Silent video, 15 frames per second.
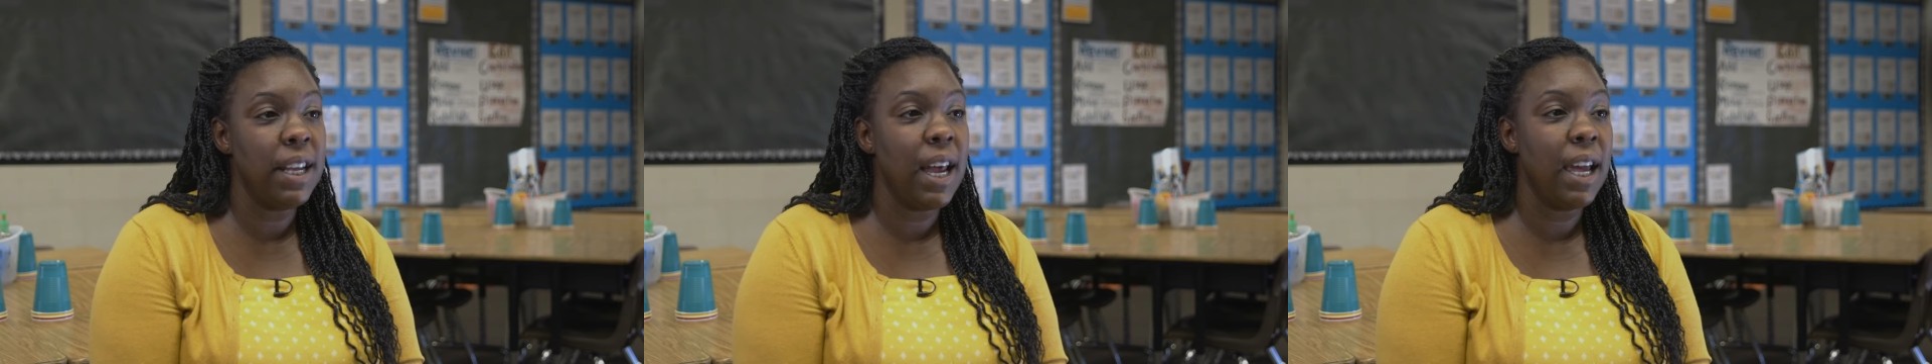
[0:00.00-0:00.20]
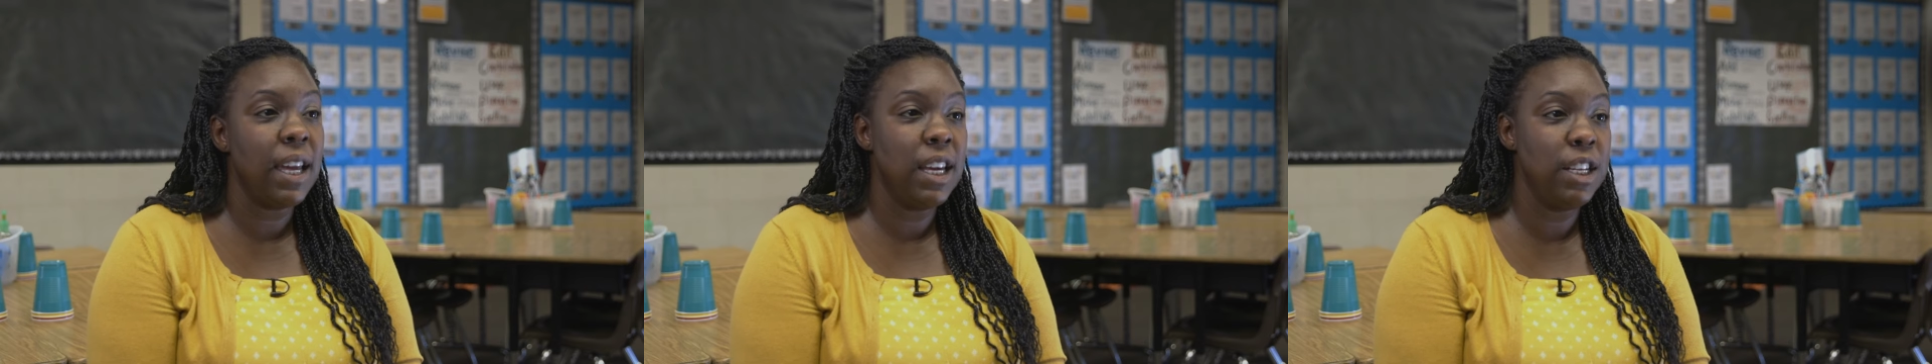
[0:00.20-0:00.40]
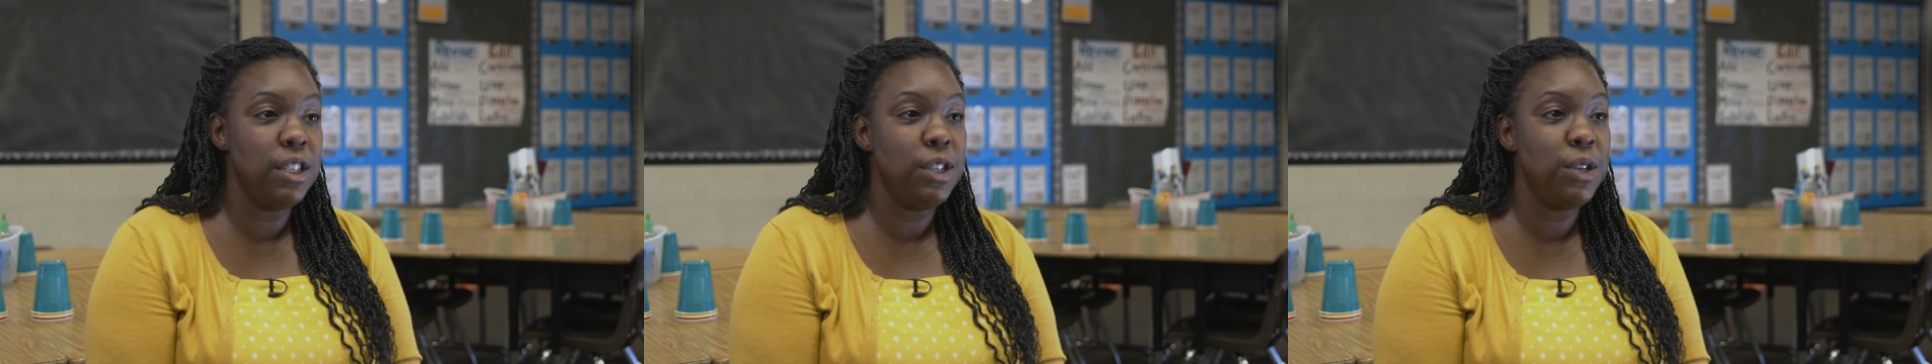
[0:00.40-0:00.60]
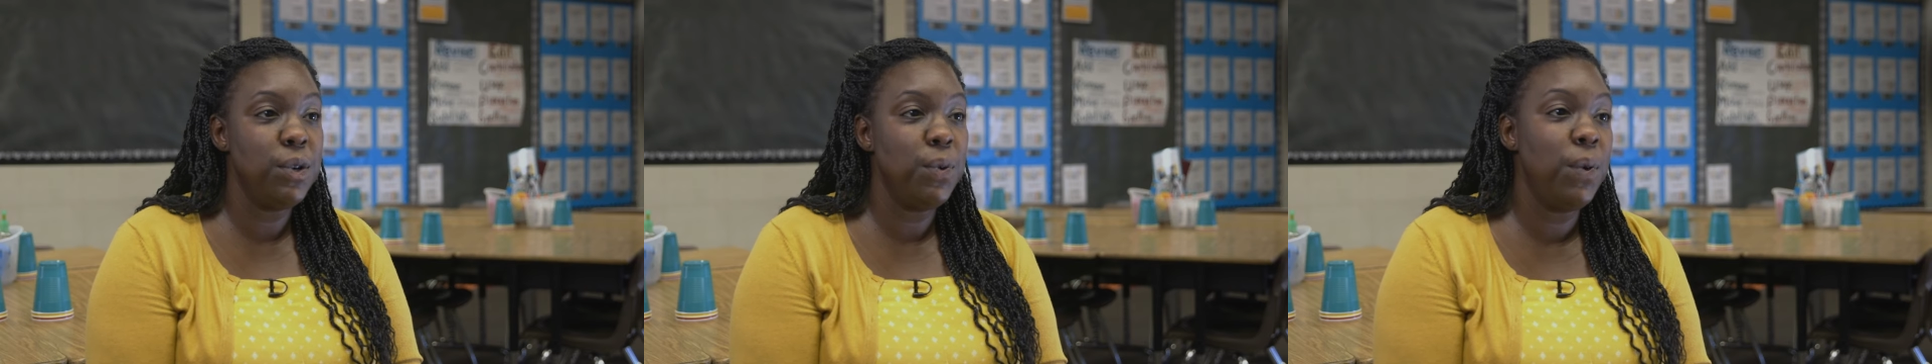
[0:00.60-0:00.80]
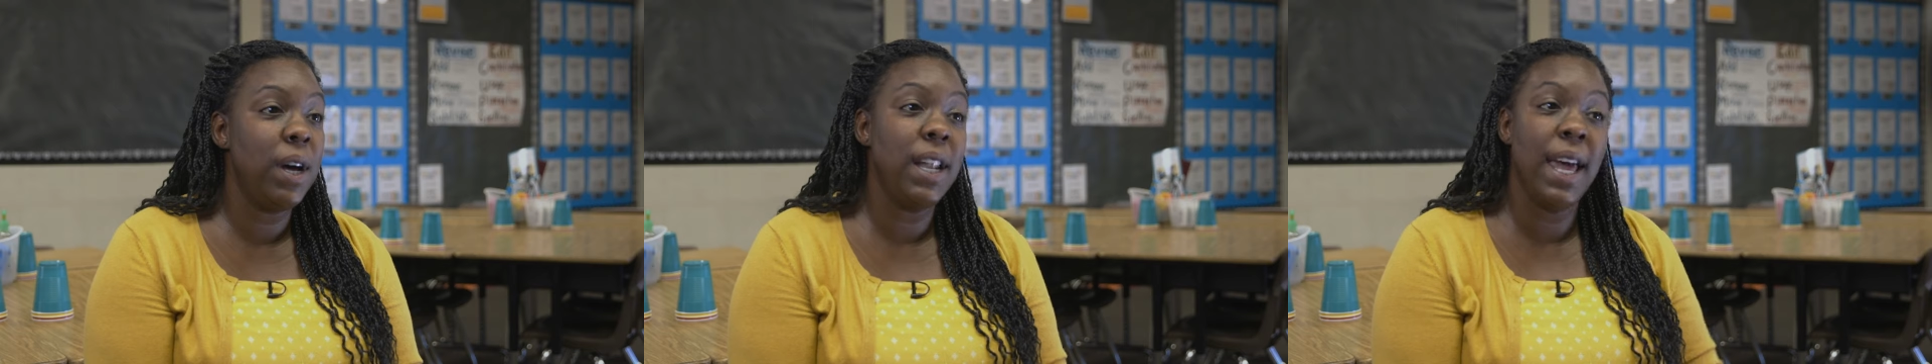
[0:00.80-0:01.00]
that I can
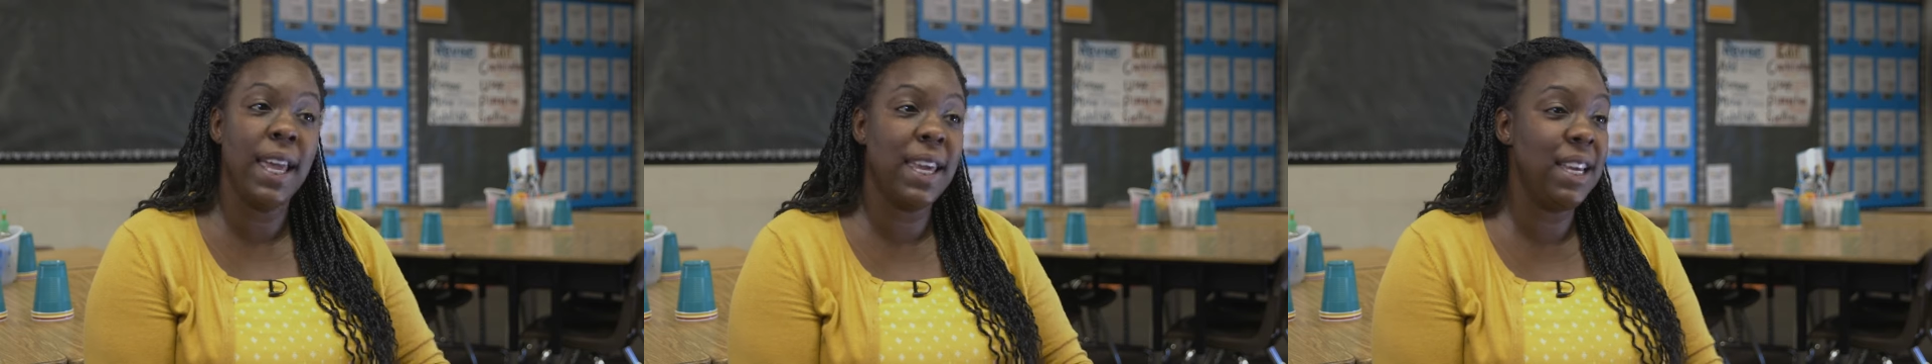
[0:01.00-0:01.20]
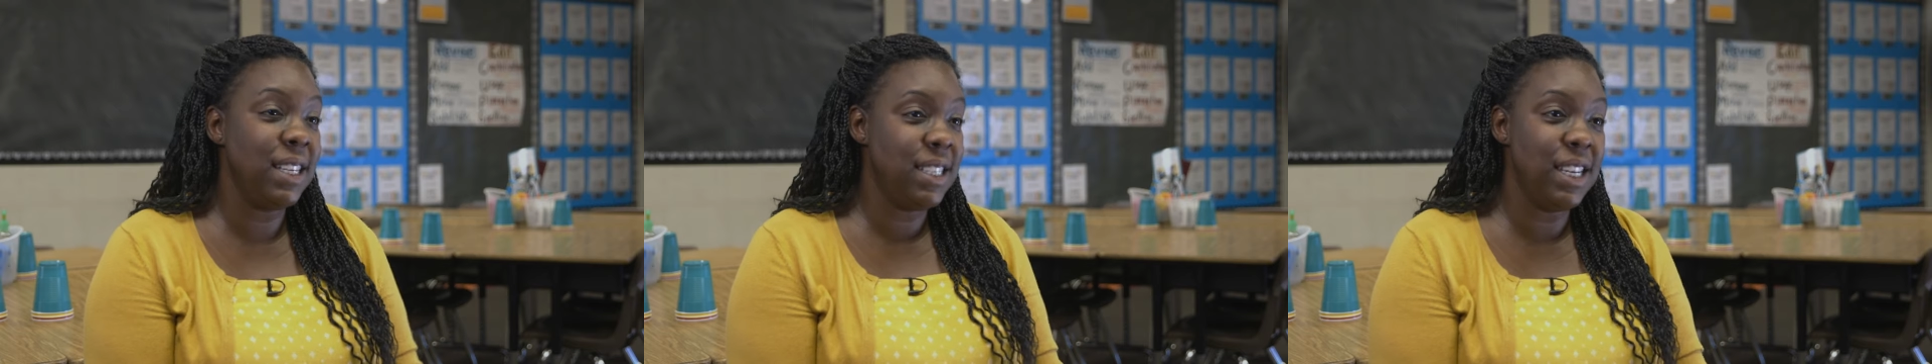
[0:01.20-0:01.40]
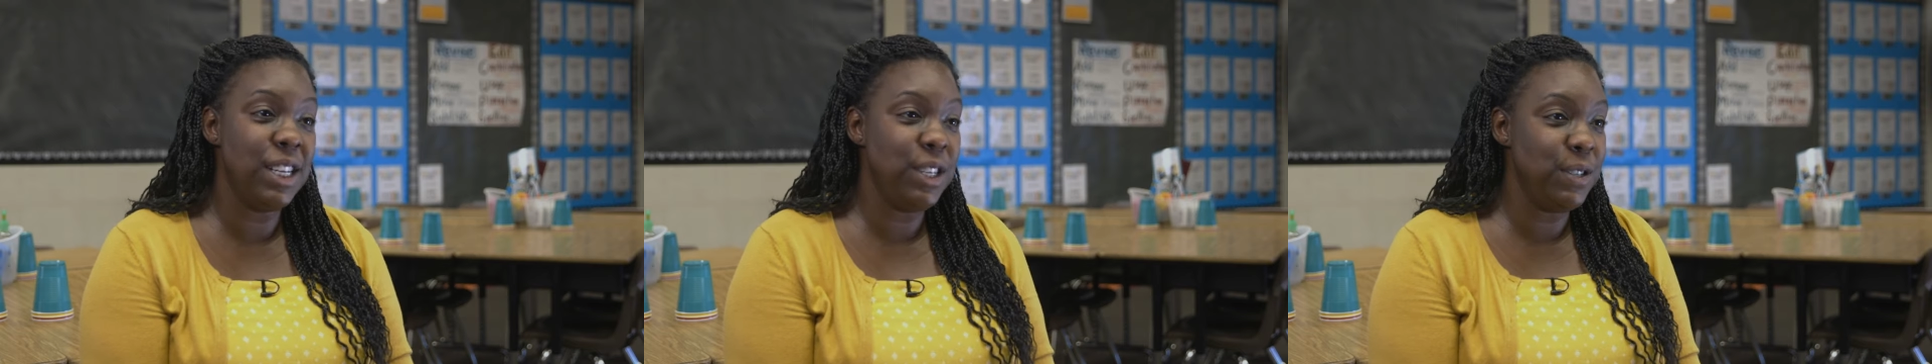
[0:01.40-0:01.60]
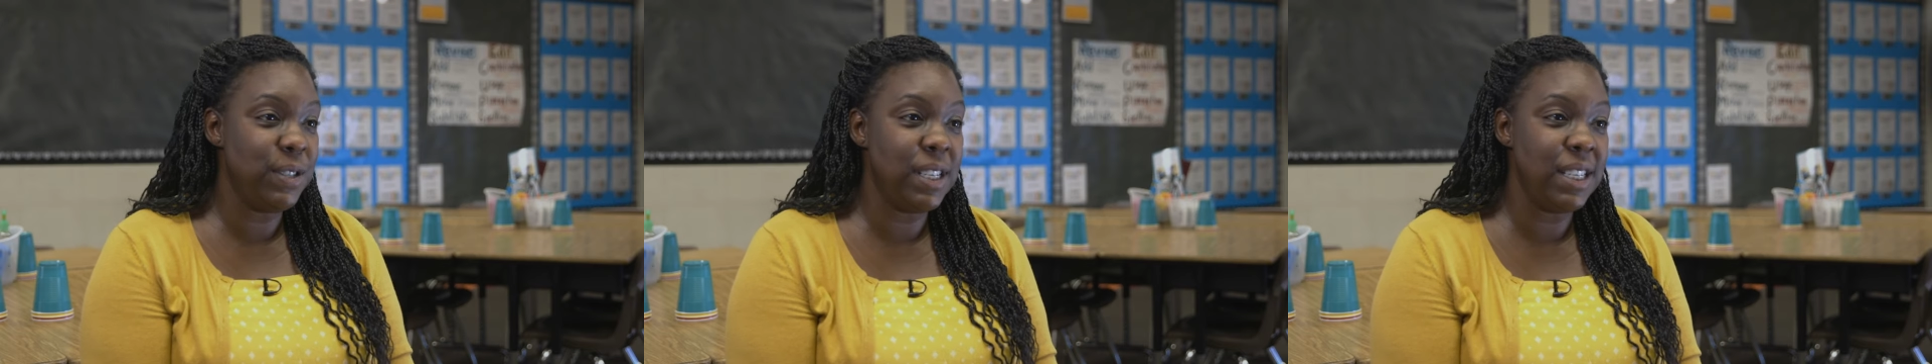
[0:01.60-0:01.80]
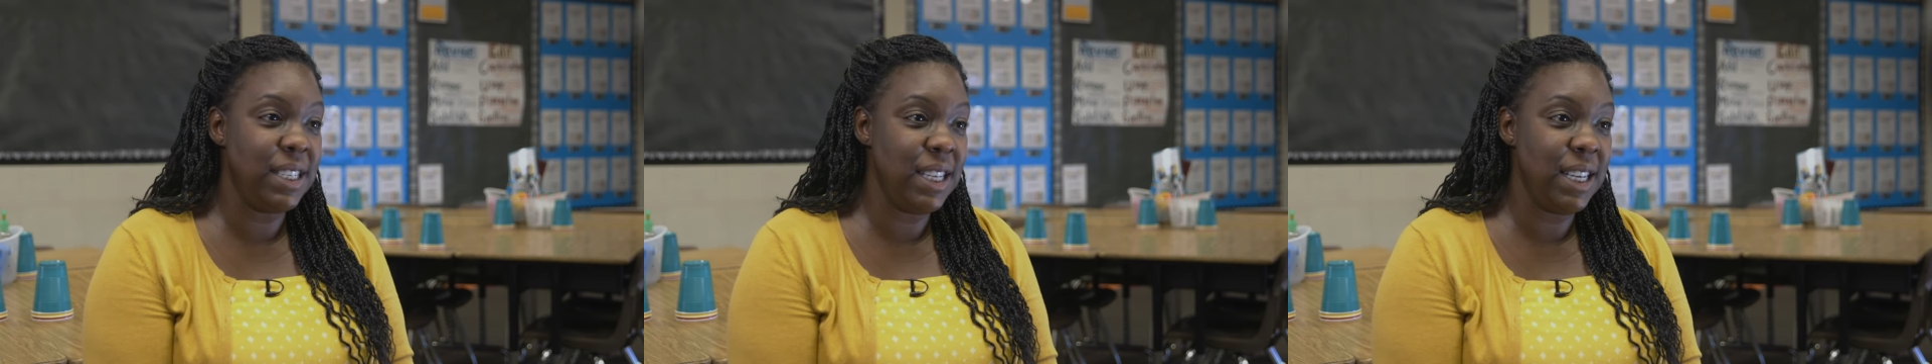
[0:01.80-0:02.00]
do while I continue
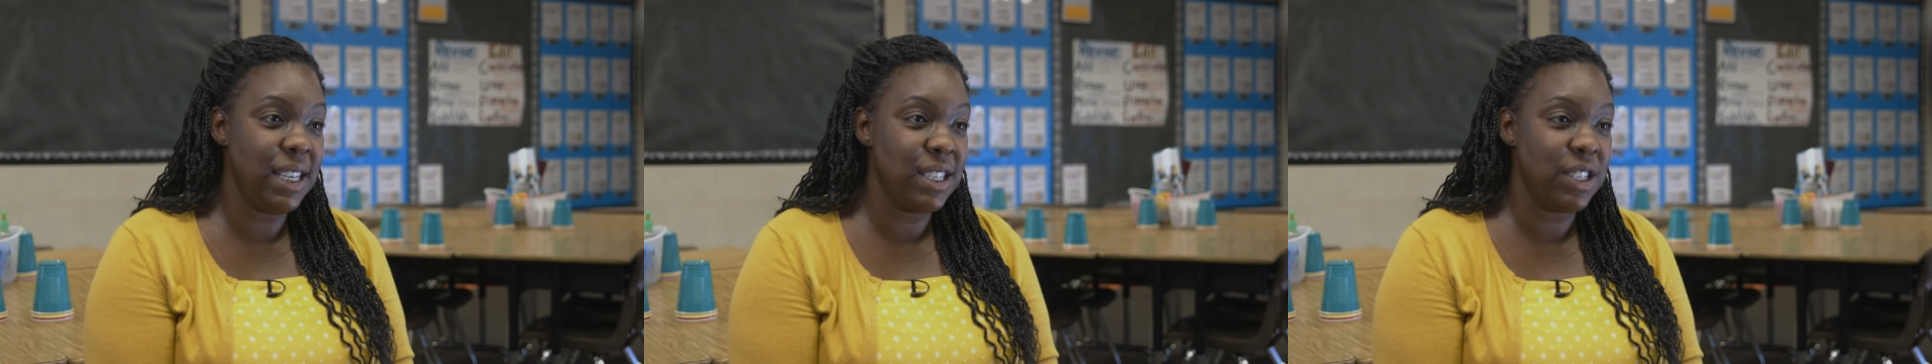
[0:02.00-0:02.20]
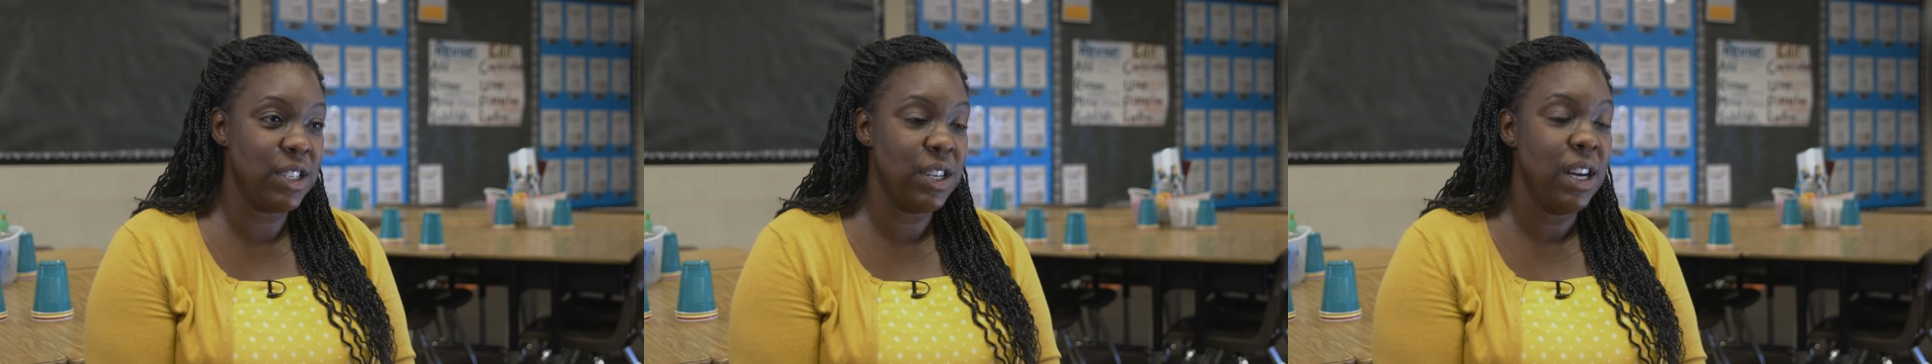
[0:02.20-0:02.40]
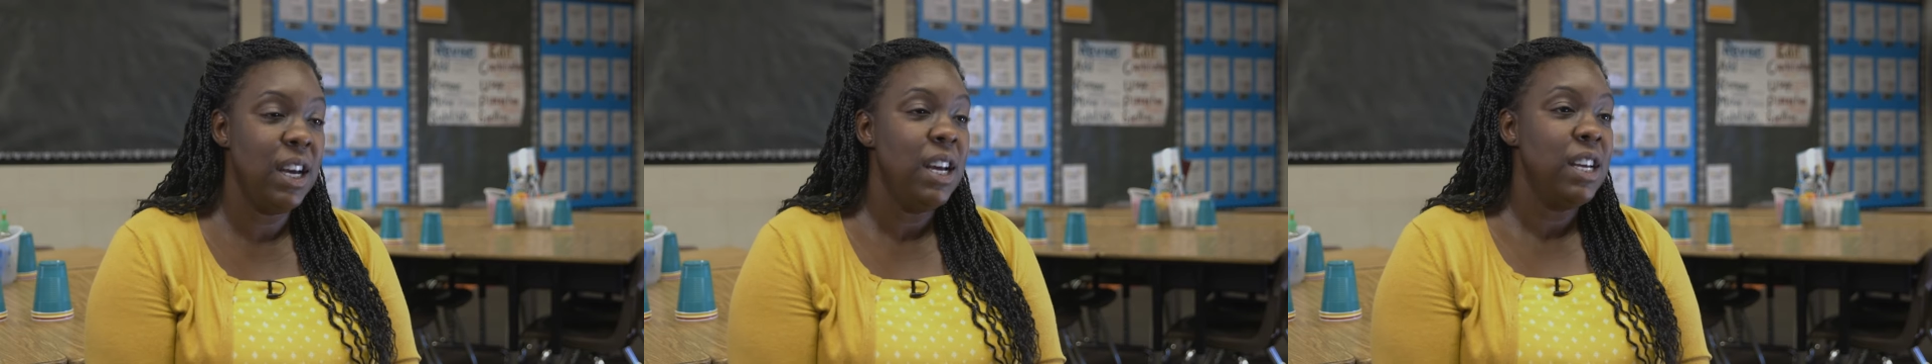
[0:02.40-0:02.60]
to teach.